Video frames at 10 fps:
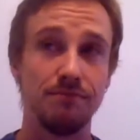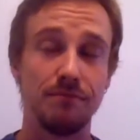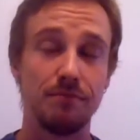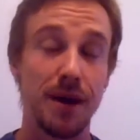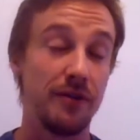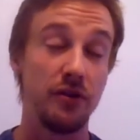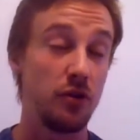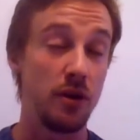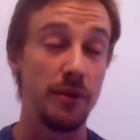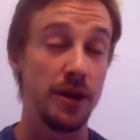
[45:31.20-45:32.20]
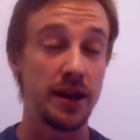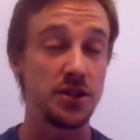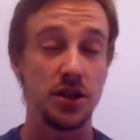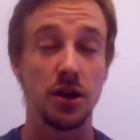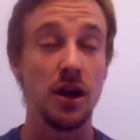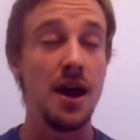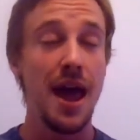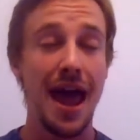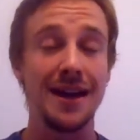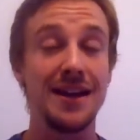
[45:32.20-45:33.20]
By very soon, I mean next year.
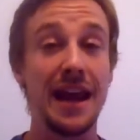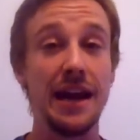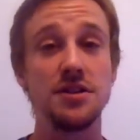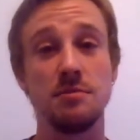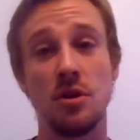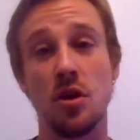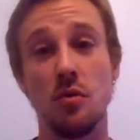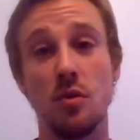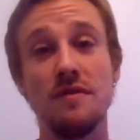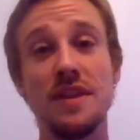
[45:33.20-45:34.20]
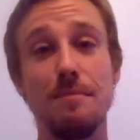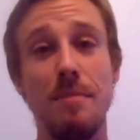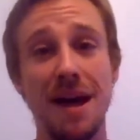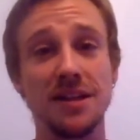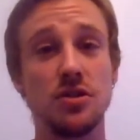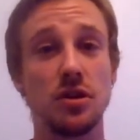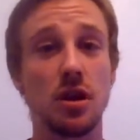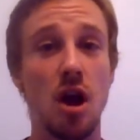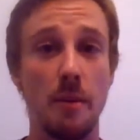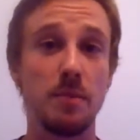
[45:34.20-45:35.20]
And Gail Simone, one of the best
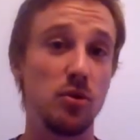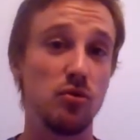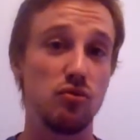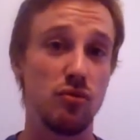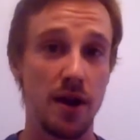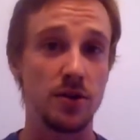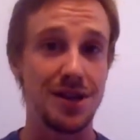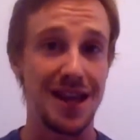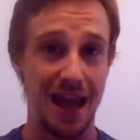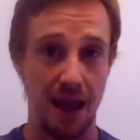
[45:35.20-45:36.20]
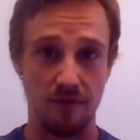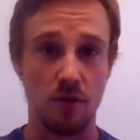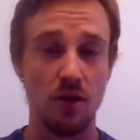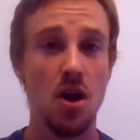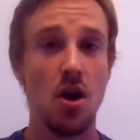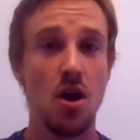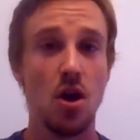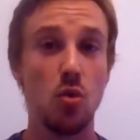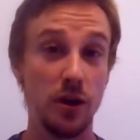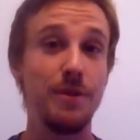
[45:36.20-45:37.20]
comic book writers ever, who
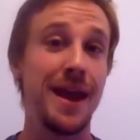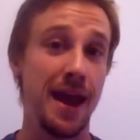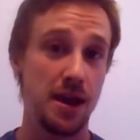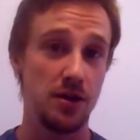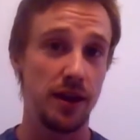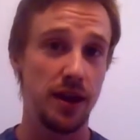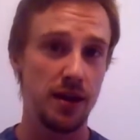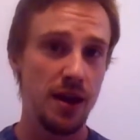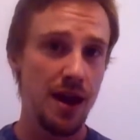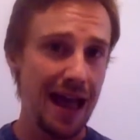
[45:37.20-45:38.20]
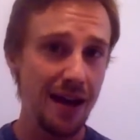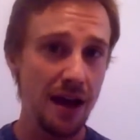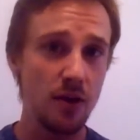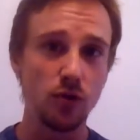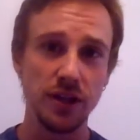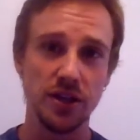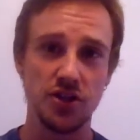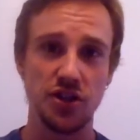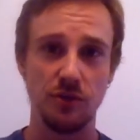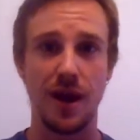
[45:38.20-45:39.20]
will be handling it. And not only does
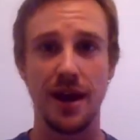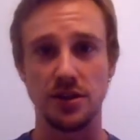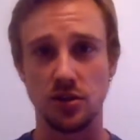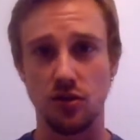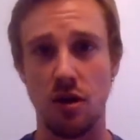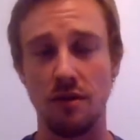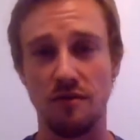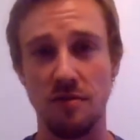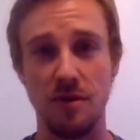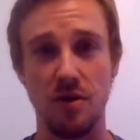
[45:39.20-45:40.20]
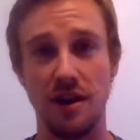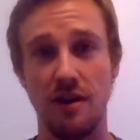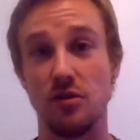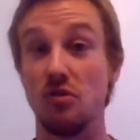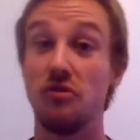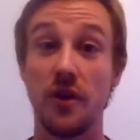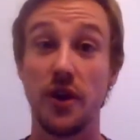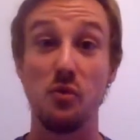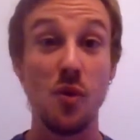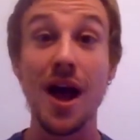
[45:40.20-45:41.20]
she write strong female characters very
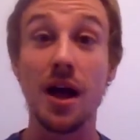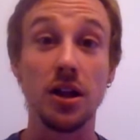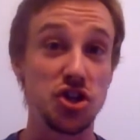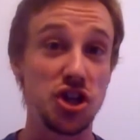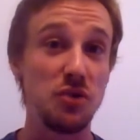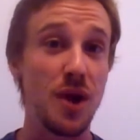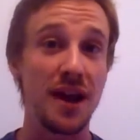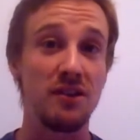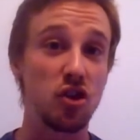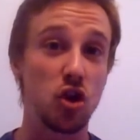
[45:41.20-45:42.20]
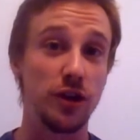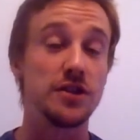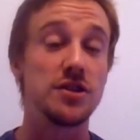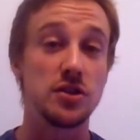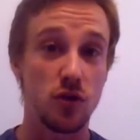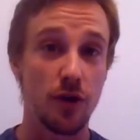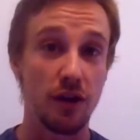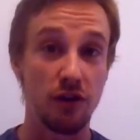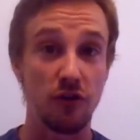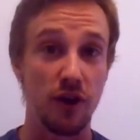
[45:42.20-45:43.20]
well, she writes good
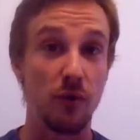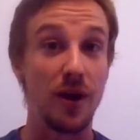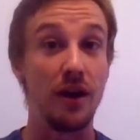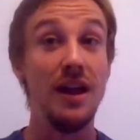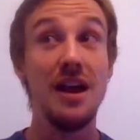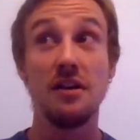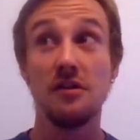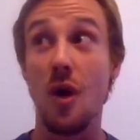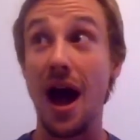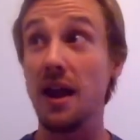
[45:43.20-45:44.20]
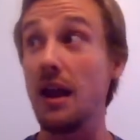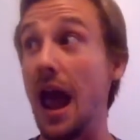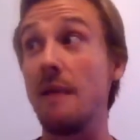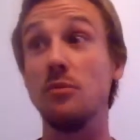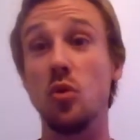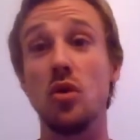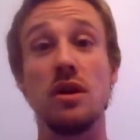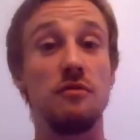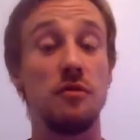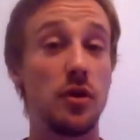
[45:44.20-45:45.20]
stories very well. So I am
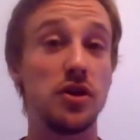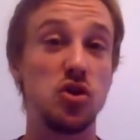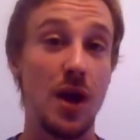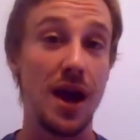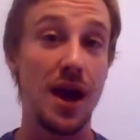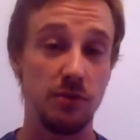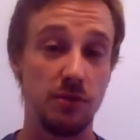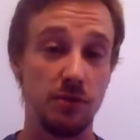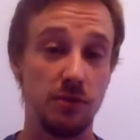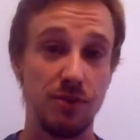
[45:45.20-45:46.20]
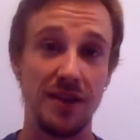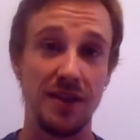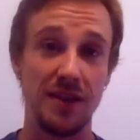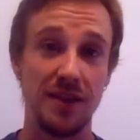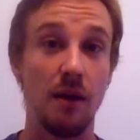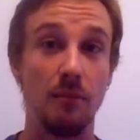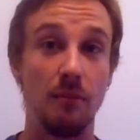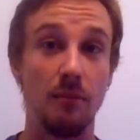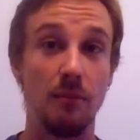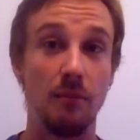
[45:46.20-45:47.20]
looking forward to actually picking that up,
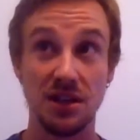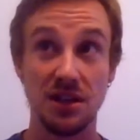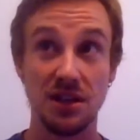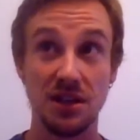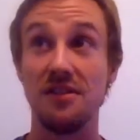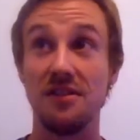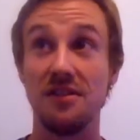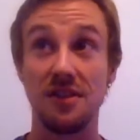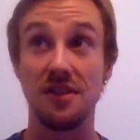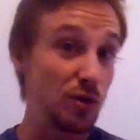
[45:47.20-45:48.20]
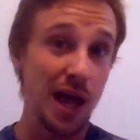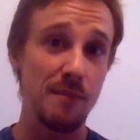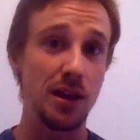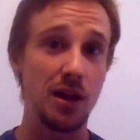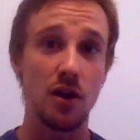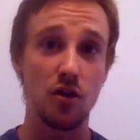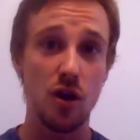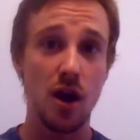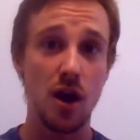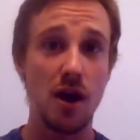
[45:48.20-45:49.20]
simply because I would like my Lara
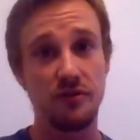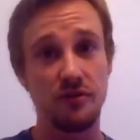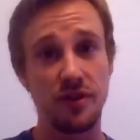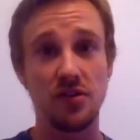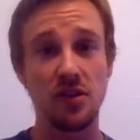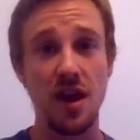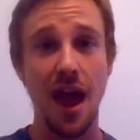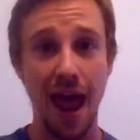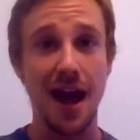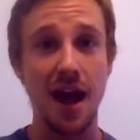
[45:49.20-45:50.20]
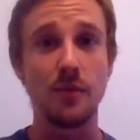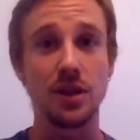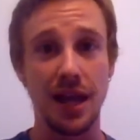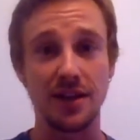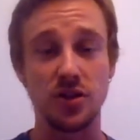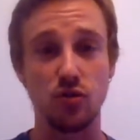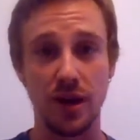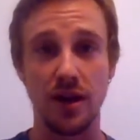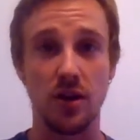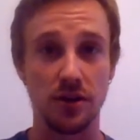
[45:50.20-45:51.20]
Croft fix, and I would like to
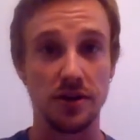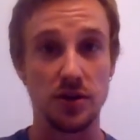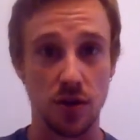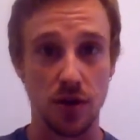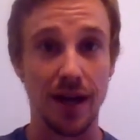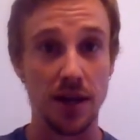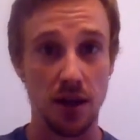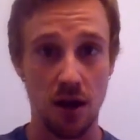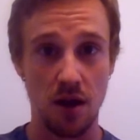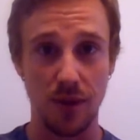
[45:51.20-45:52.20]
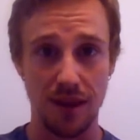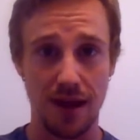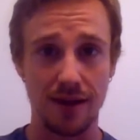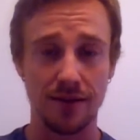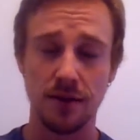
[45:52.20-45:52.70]
read a good story along with that.